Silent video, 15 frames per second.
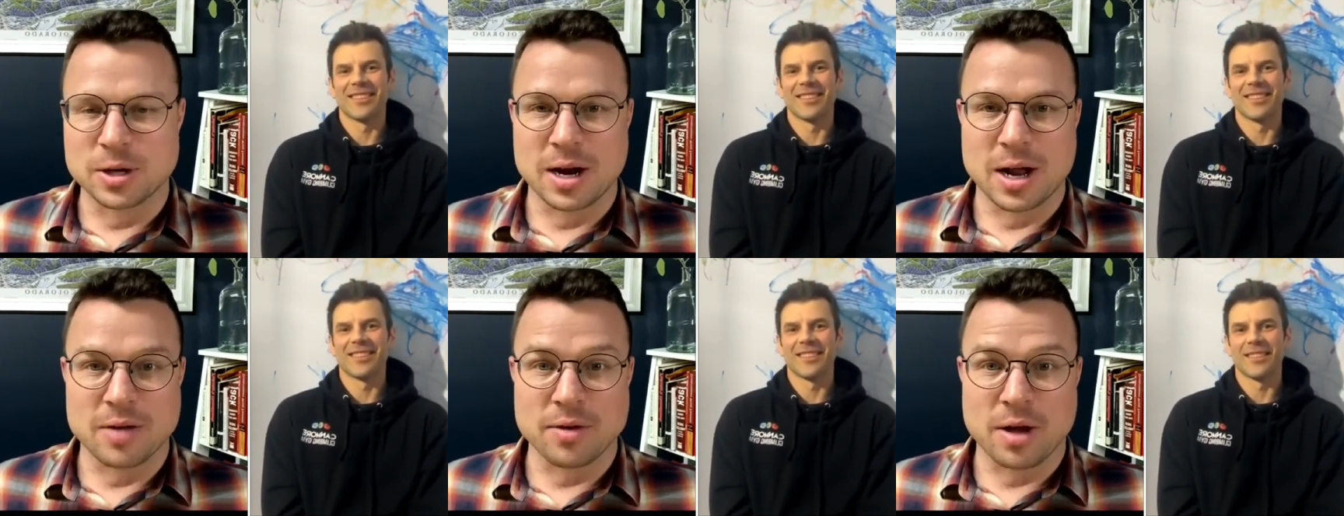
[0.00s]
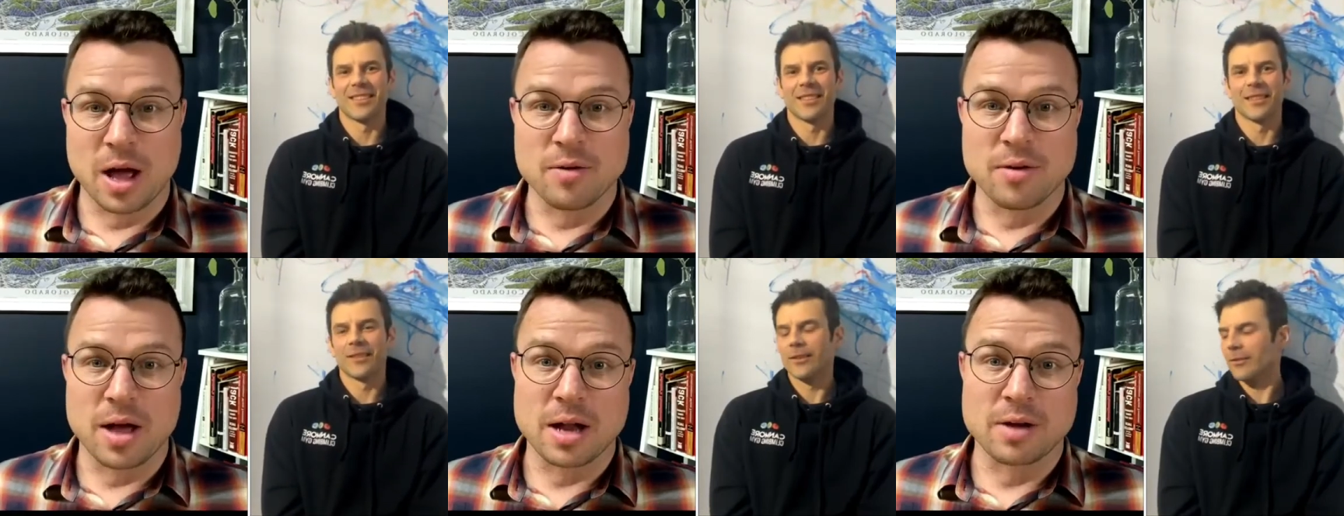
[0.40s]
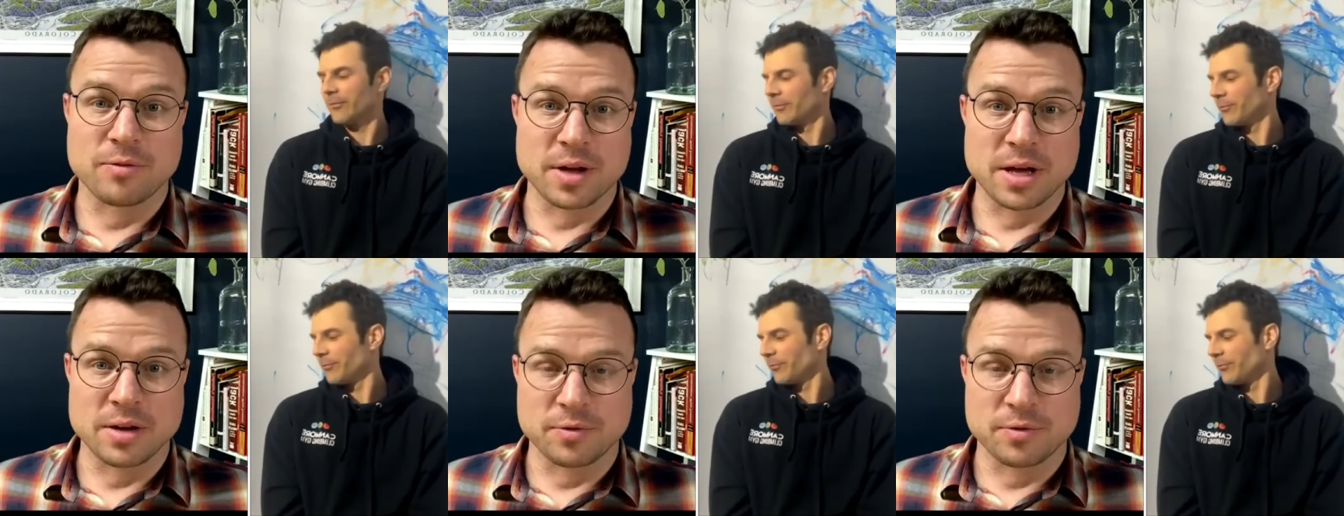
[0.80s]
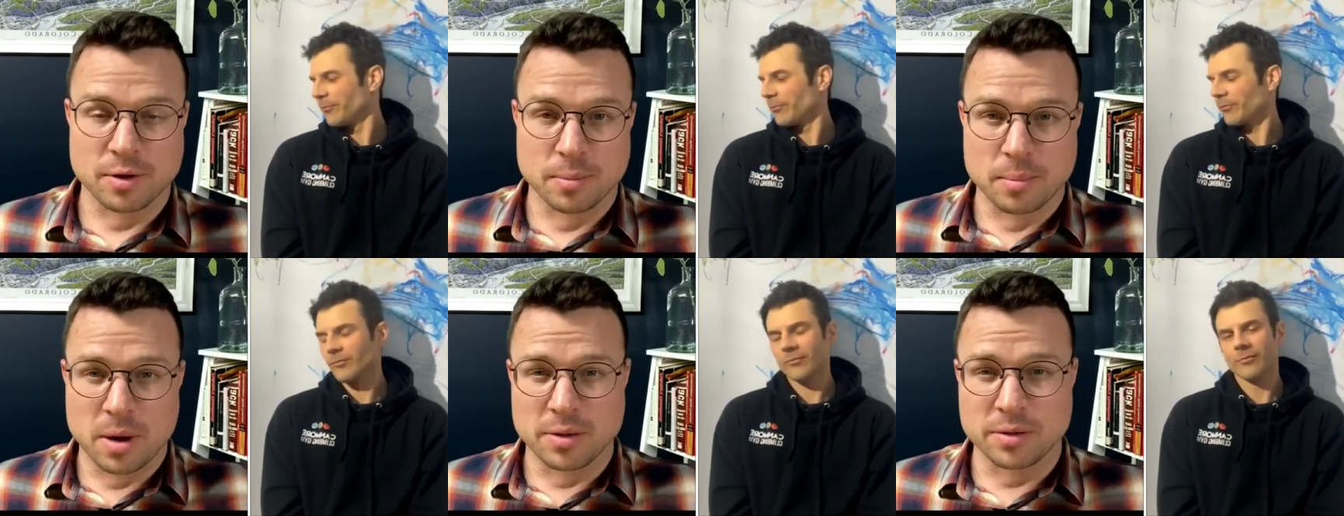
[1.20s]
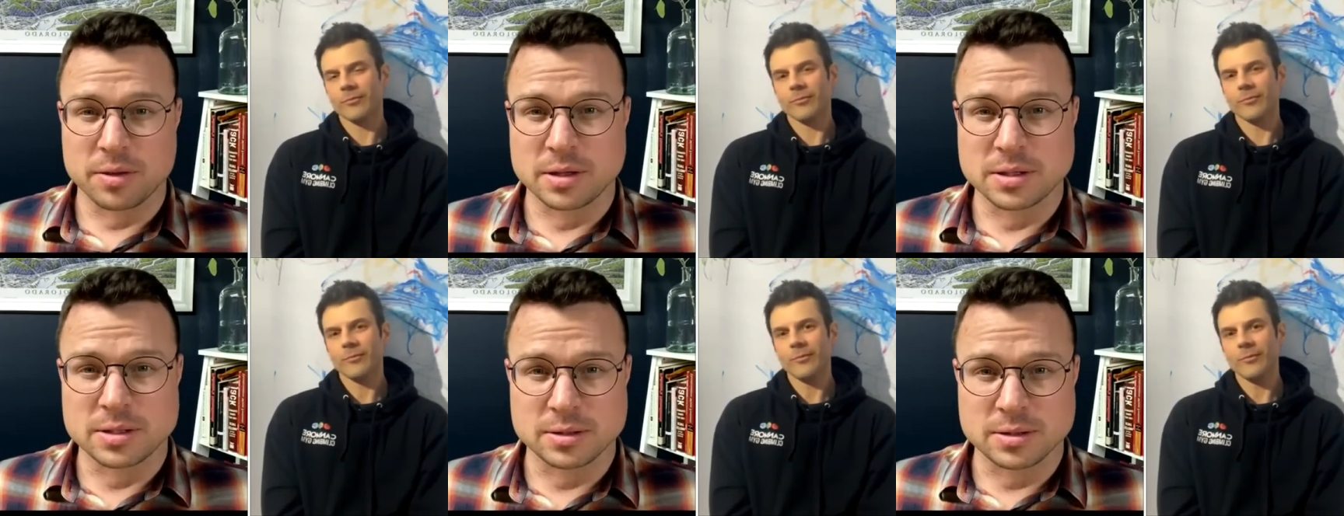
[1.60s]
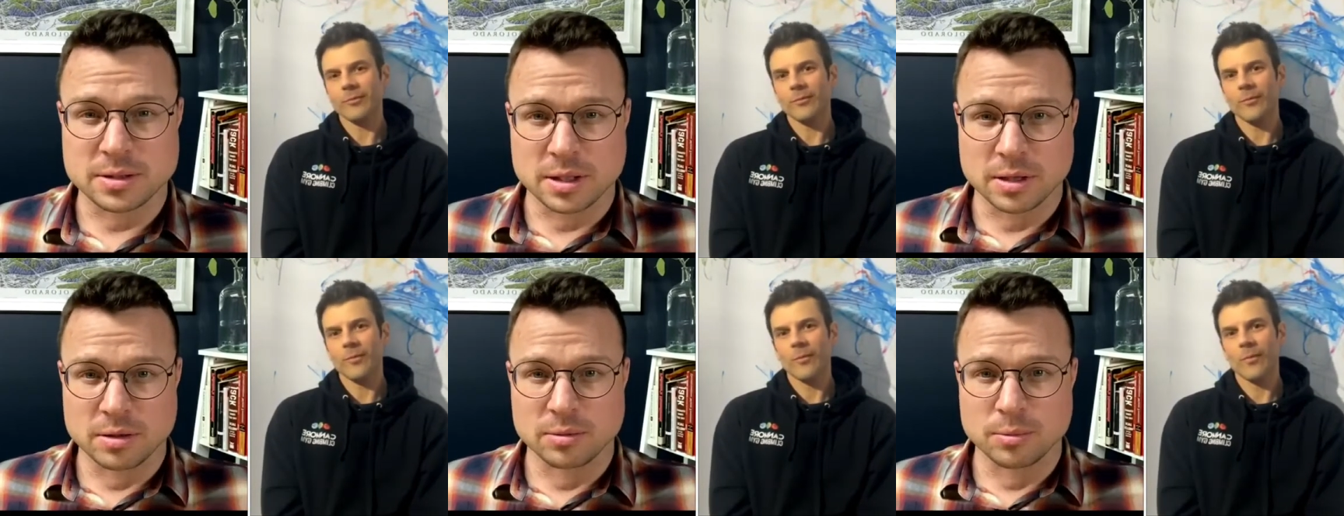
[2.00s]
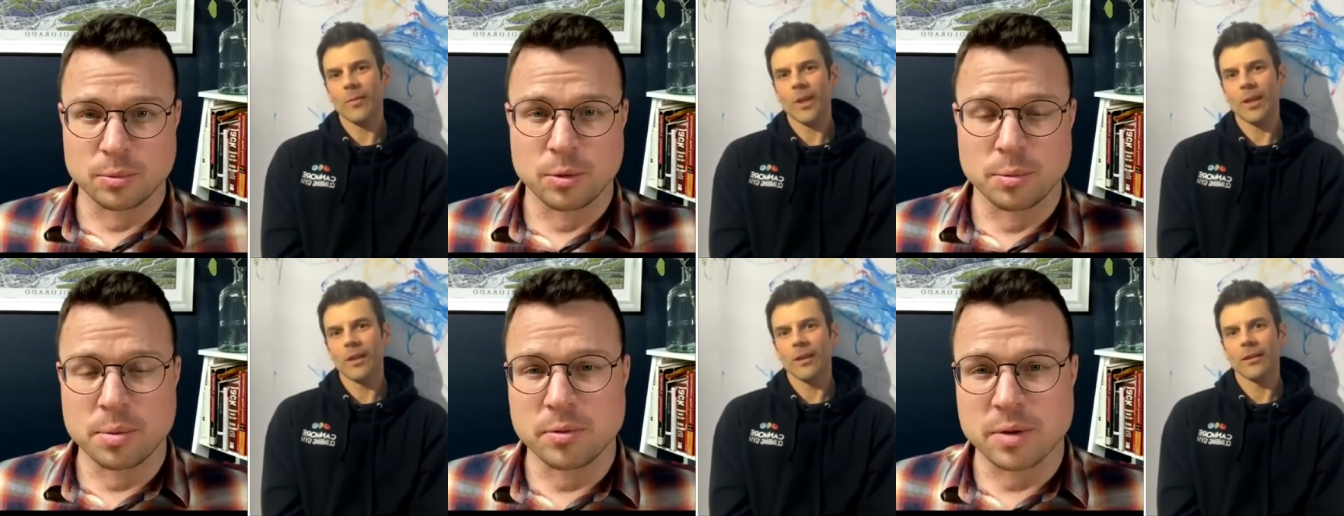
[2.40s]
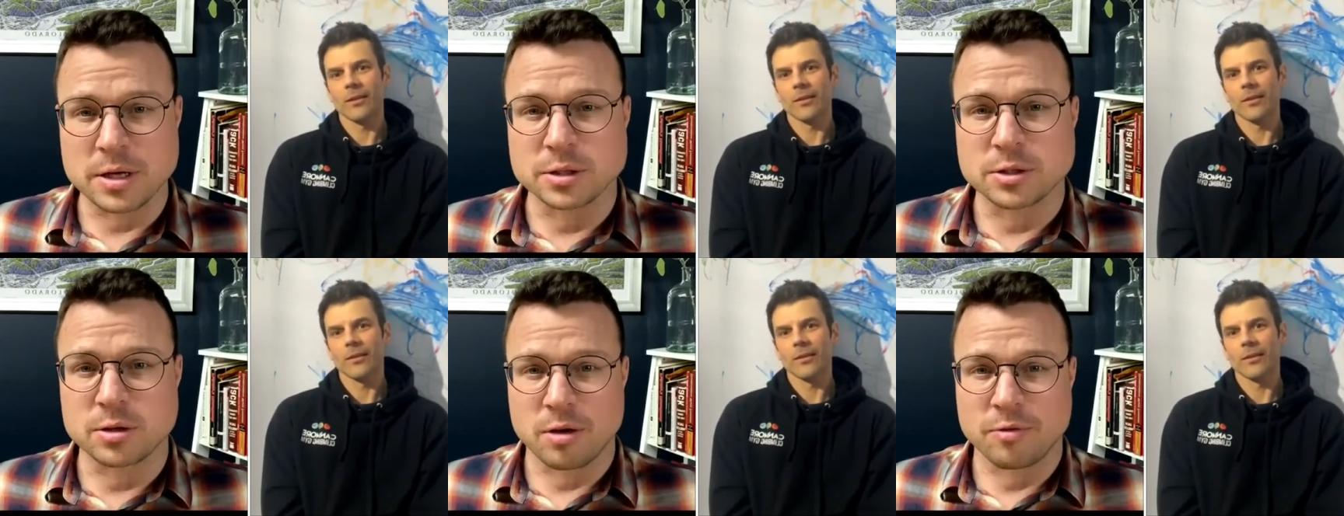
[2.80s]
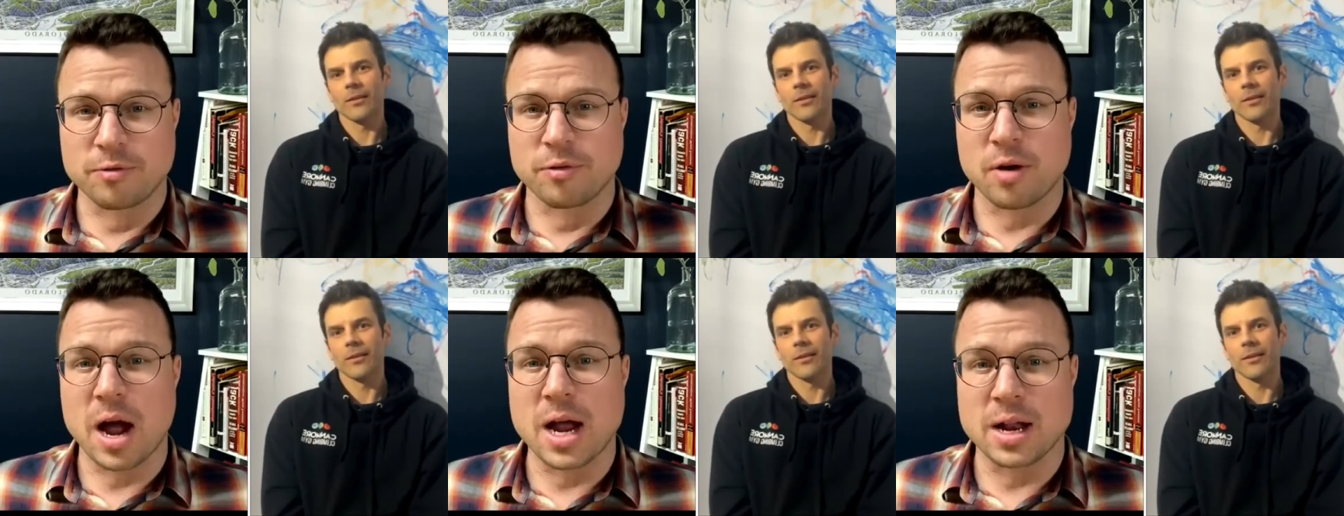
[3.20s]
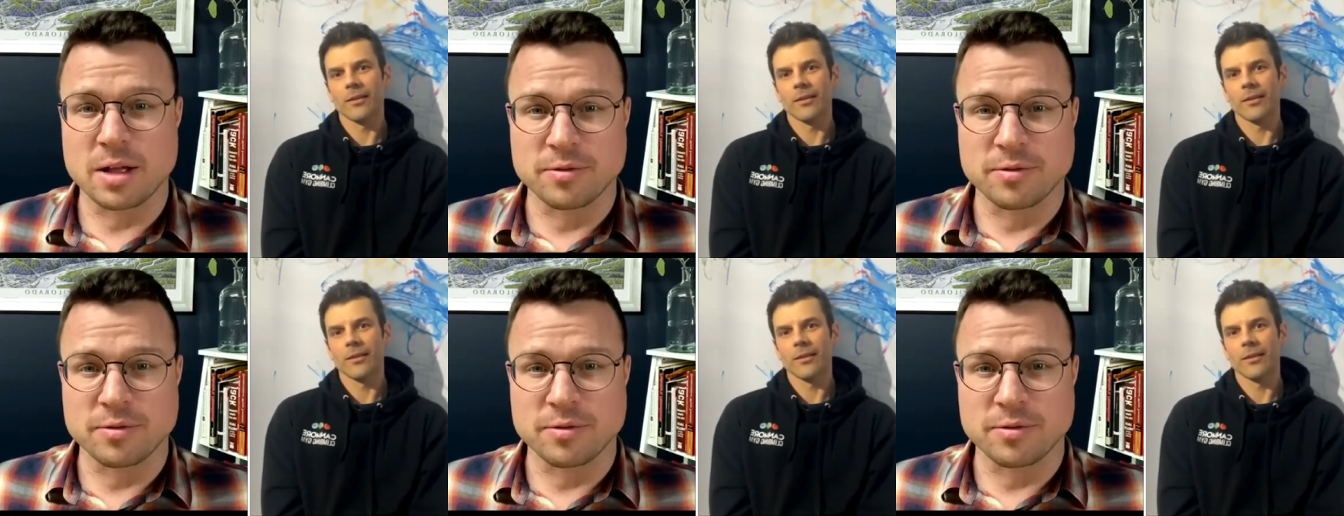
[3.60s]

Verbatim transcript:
Speaker 1: I've I've had a van for a month that's still will be registered on Friday